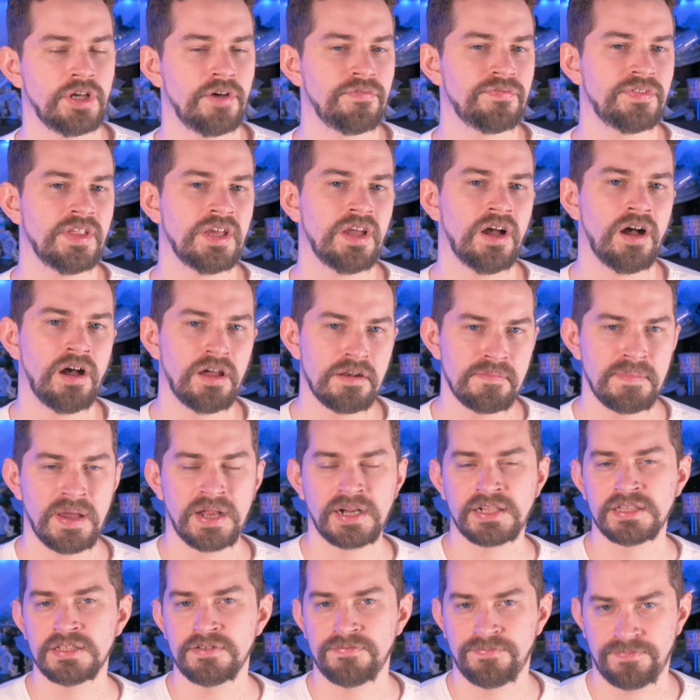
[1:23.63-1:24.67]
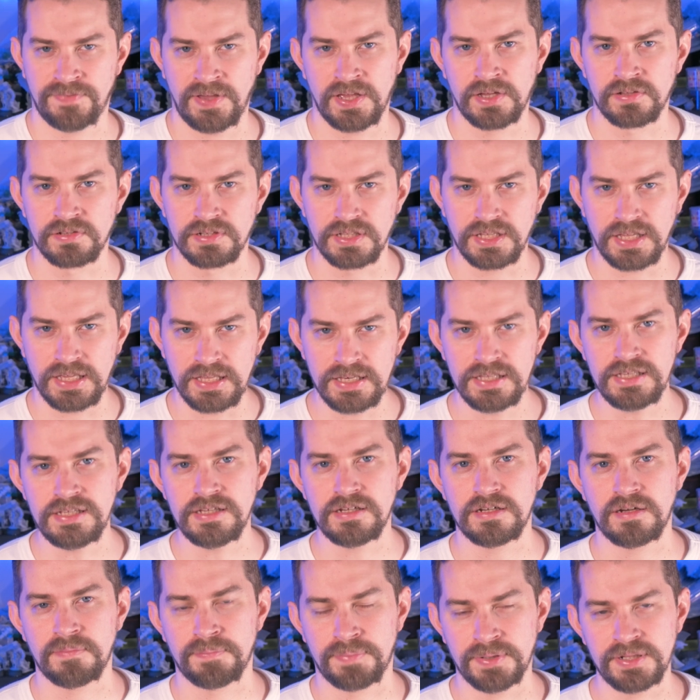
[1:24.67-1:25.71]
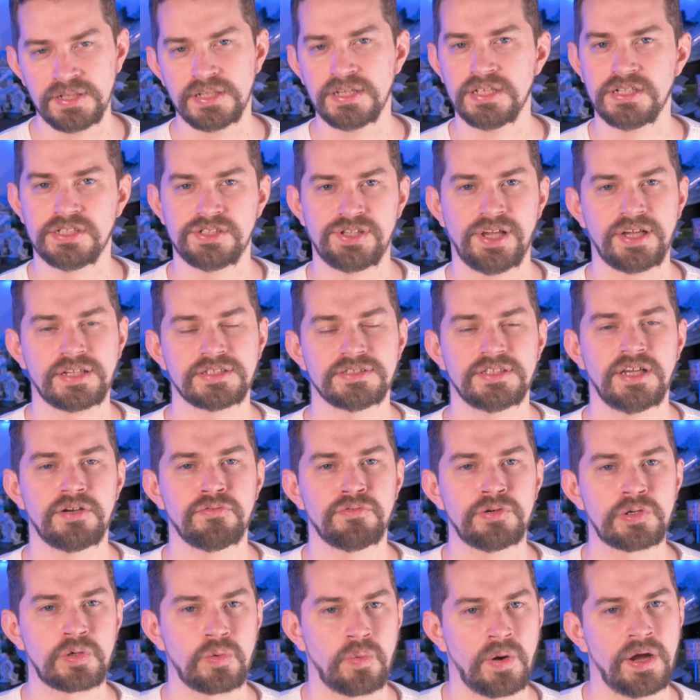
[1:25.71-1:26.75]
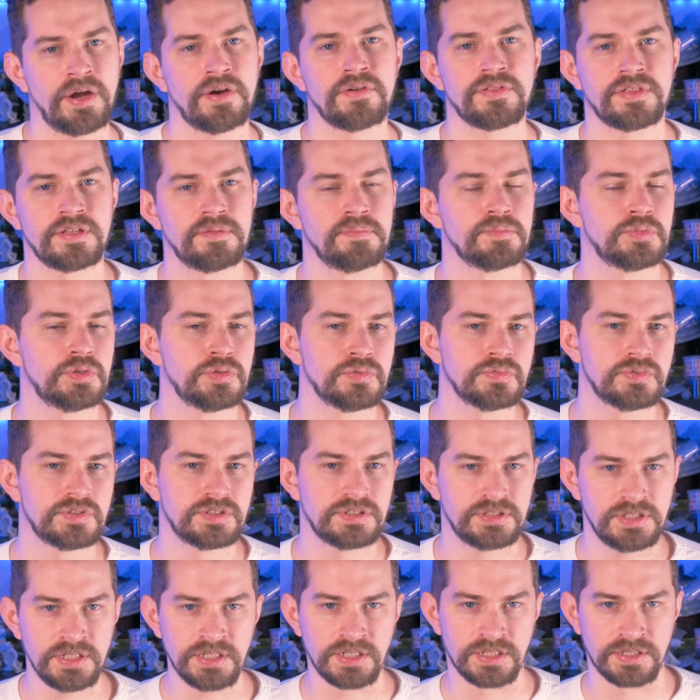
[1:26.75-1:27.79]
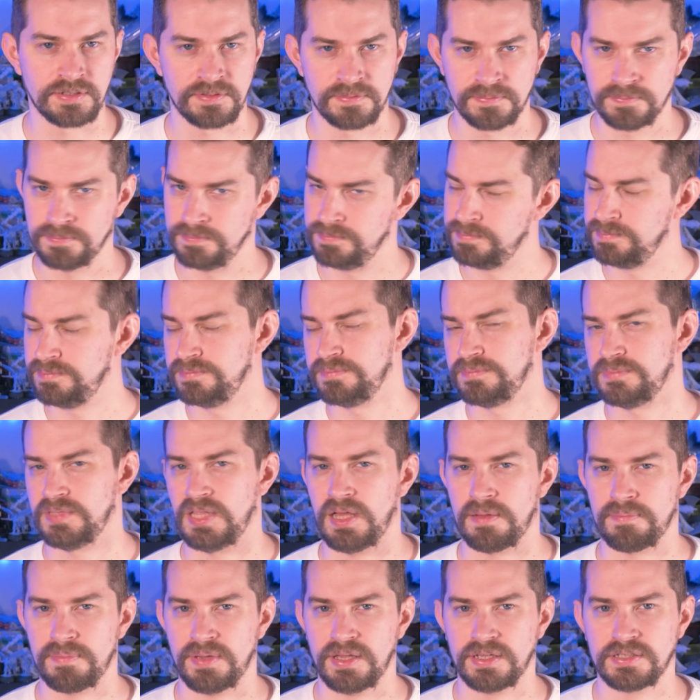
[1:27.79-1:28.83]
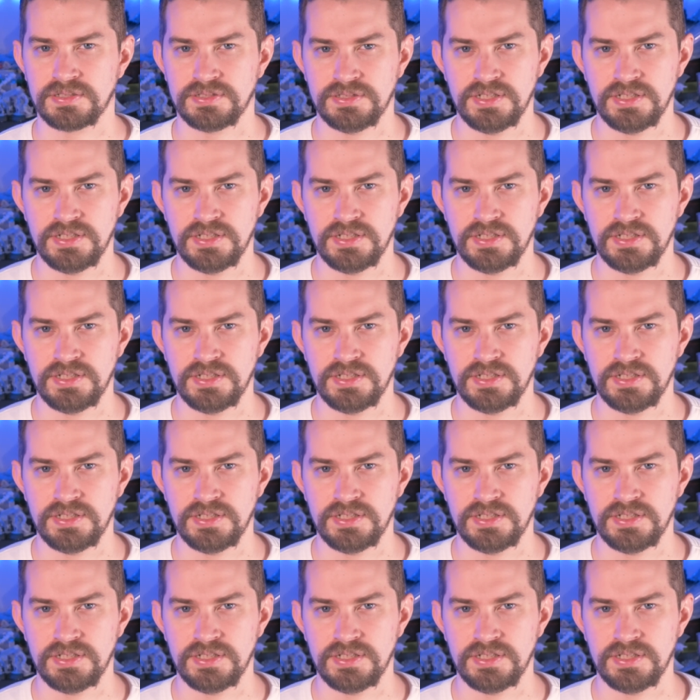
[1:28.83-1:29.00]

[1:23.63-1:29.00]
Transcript: off, they automatically fail any ability checks that require them to see. That makes